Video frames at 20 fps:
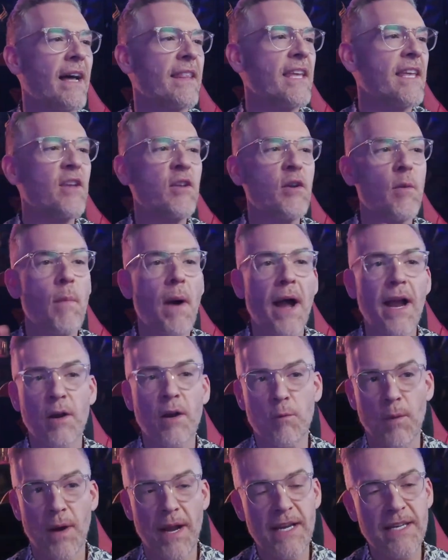Thank you to
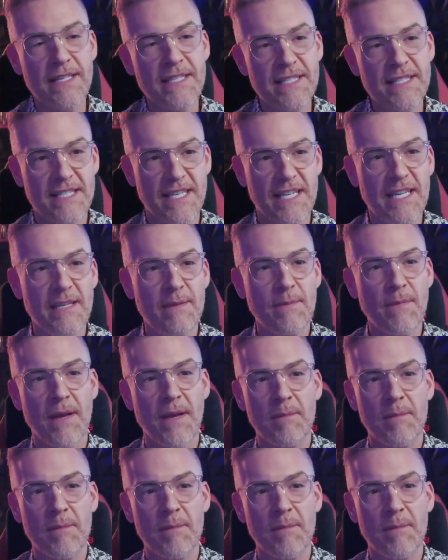Maya Rand and team.